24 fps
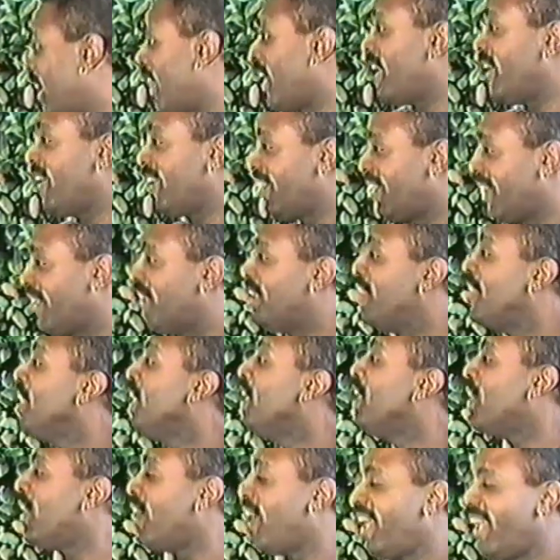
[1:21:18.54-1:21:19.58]

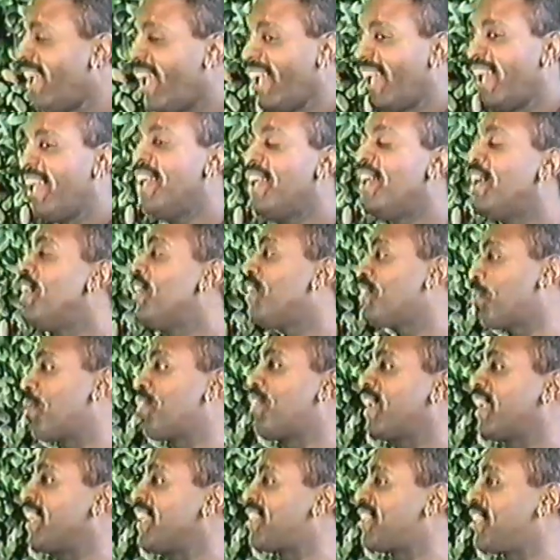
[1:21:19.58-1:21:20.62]
that's what
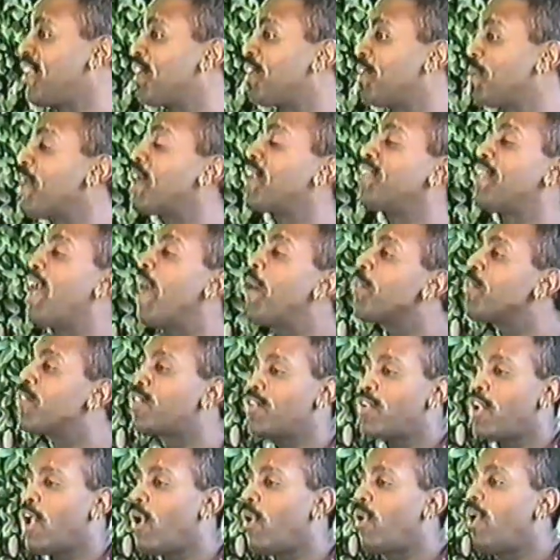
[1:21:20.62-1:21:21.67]
they consider because I was
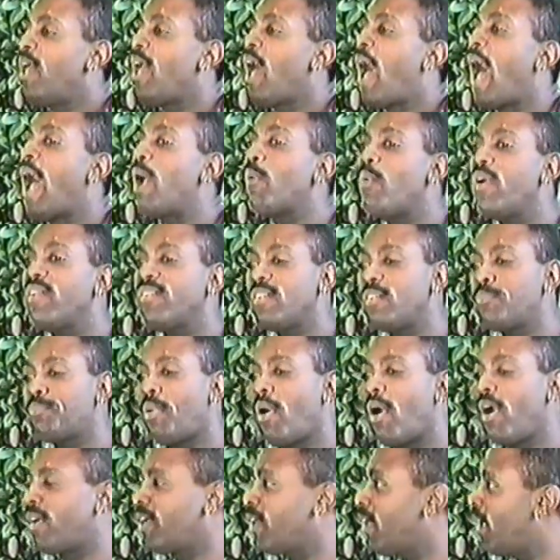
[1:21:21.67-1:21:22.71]
you know I wasn't
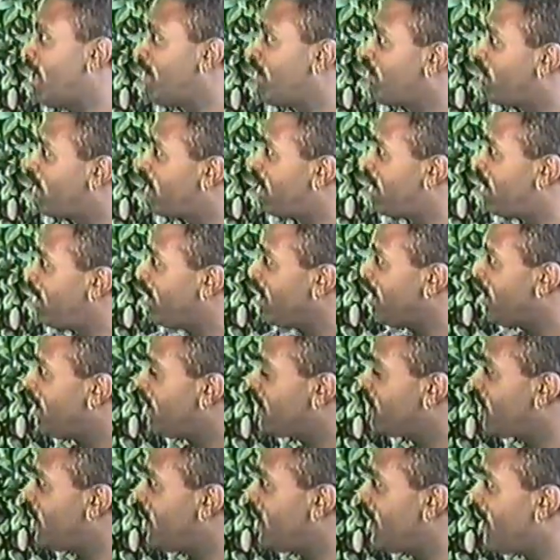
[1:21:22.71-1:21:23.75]
part of the
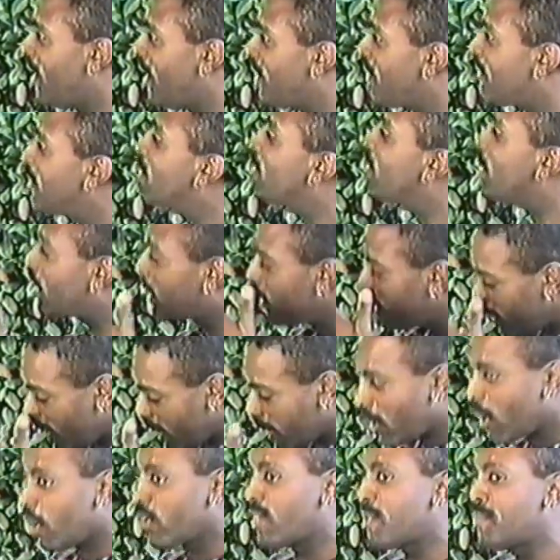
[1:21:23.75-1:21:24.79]
the, uh, like
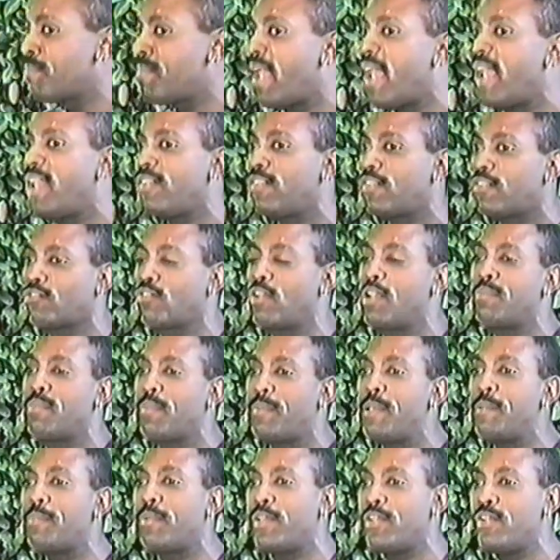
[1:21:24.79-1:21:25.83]
the, or the mainstream
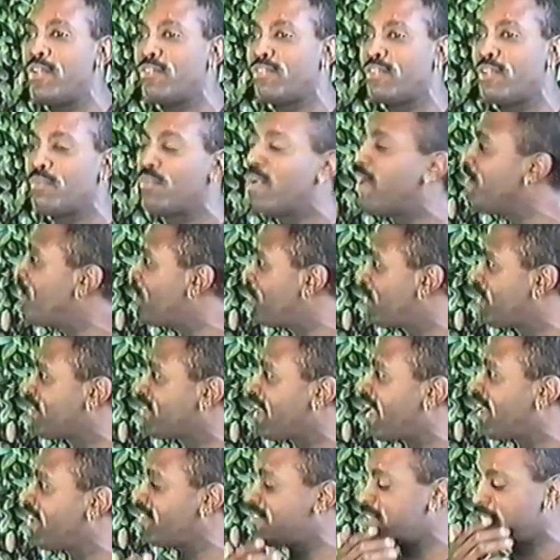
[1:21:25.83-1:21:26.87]
people that usually run for this
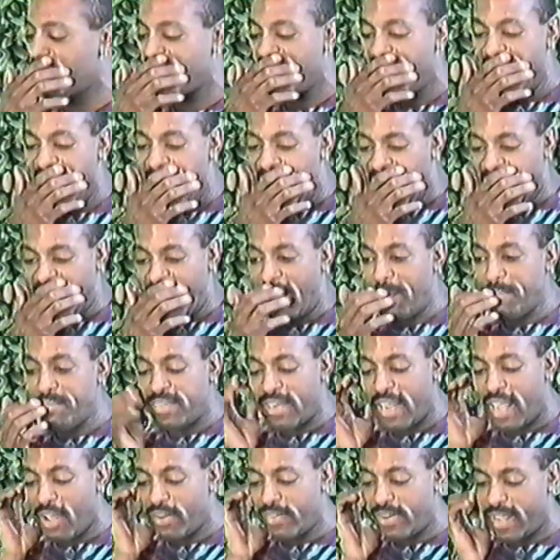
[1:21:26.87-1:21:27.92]
kind of stuff, and I'm
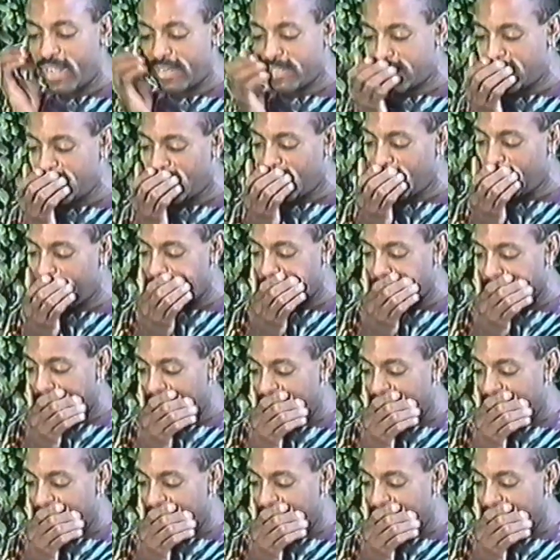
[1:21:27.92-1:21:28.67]
down at uh,